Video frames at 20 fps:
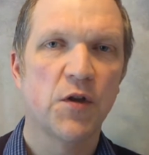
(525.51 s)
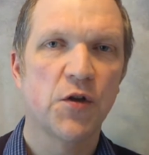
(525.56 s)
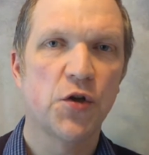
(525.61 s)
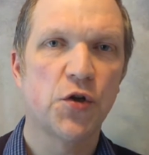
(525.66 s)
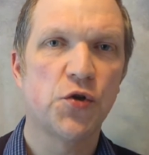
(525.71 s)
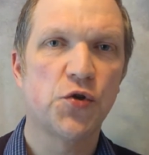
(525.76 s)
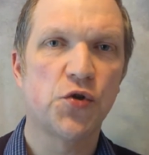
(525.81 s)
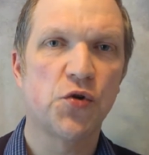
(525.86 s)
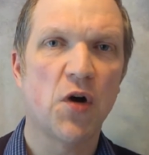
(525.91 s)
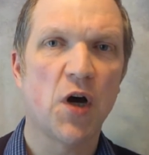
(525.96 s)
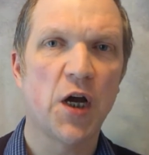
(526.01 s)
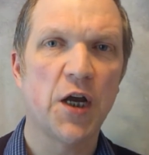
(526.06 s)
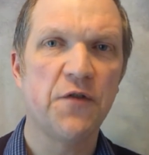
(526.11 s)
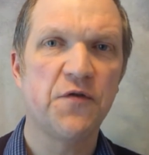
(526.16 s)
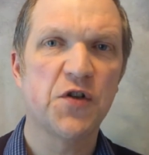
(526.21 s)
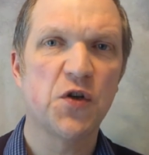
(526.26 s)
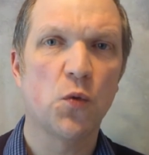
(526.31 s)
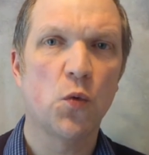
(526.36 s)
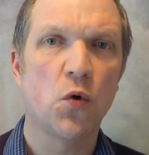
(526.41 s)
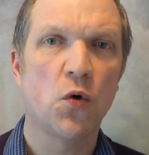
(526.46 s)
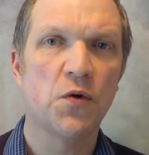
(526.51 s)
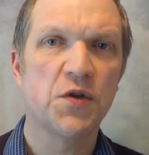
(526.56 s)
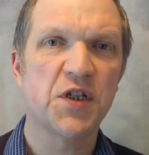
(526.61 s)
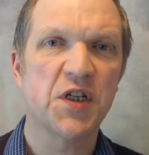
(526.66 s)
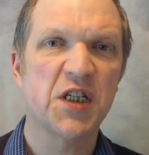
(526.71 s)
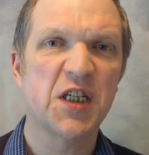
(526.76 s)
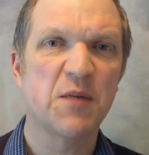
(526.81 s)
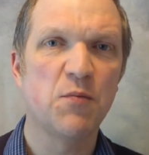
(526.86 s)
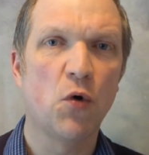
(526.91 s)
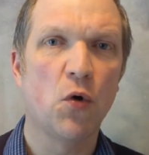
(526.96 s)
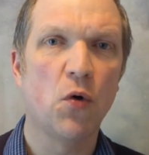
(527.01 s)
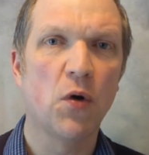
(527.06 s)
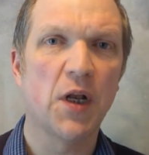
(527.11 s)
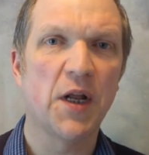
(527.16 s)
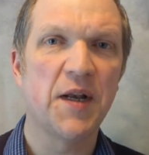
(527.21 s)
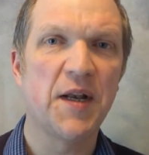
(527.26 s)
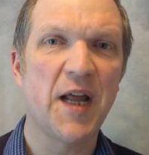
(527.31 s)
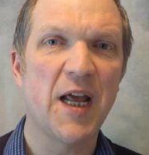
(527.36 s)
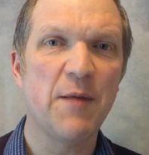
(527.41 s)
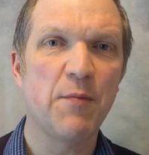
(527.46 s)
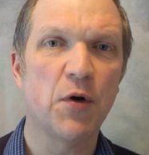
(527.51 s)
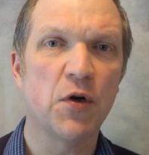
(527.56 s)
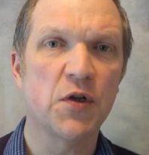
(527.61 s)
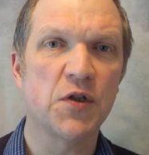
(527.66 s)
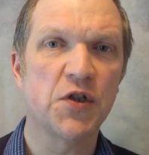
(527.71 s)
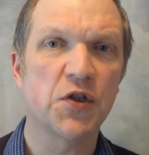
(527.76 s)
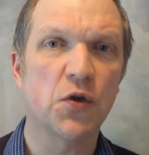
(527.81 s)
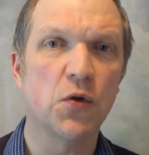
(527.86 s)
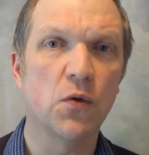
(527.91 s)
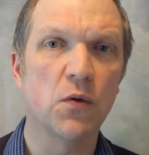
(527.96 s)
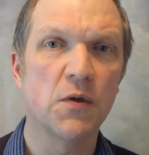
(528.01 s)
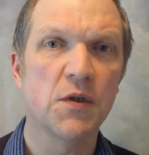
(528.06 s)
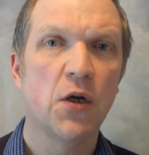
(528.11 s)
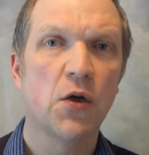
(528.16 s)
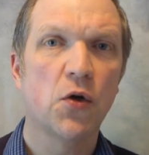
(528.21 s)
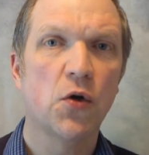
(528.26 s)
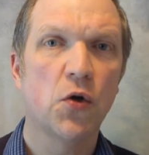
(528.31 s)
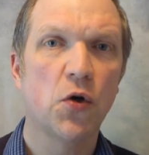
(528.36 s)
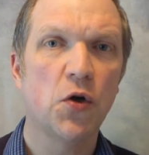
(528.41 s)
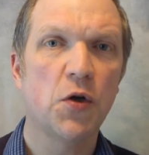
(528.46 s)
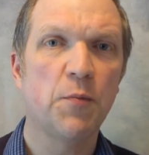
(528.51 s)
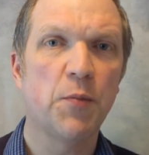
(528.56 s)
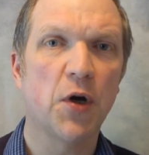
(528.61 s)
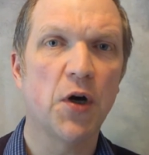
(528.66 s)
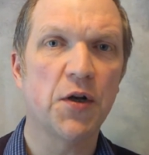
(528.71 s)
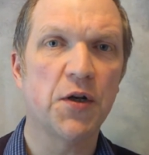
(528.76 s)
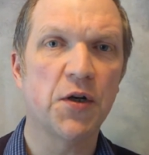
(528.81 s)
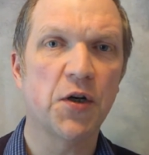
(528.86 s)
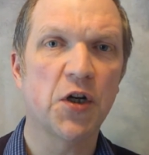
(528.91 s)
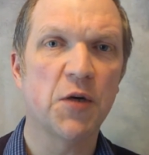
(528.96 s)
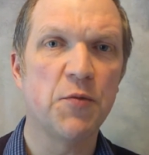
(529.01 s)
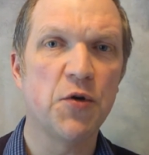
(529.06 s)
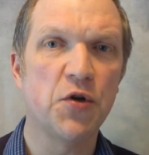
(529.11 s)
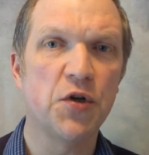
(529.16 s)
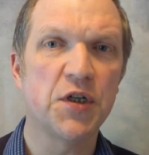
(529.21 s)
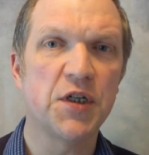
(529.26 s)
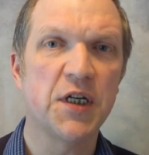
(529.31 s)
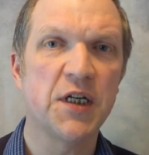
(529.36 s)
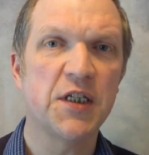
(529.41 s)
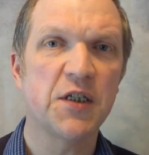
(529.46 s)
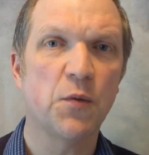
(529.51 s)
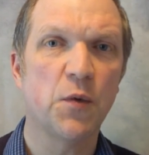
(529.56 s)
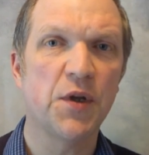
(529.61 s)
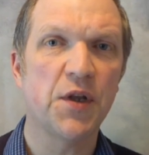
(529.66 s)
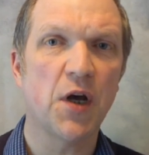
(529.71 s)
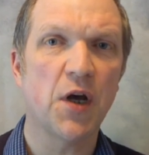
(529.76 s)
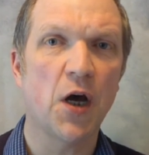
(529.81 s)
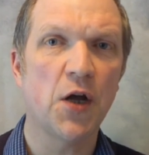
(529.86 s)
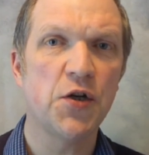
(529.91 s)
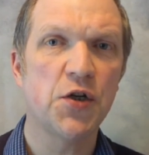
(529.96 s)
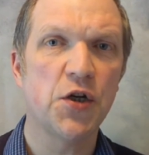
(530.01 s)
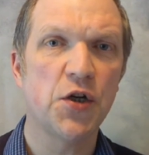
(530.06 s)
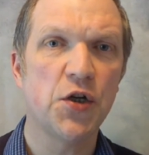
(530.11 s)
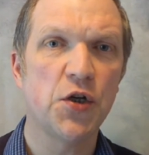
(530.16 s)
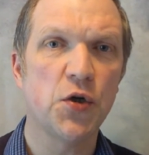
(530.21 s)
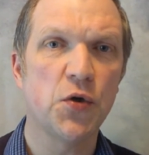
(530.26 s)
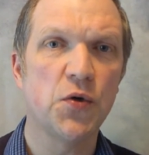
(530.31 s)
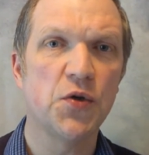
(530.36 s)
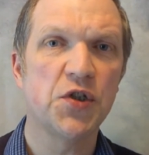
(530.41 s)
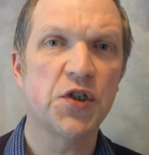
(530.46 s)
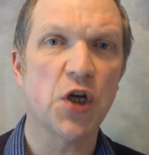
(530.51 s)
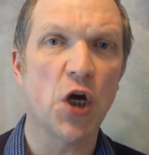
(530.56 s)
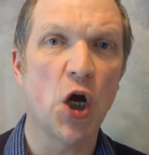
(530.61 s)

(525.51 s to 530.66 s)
The drive towards smaller neighbourhood schools could burden communities with underused,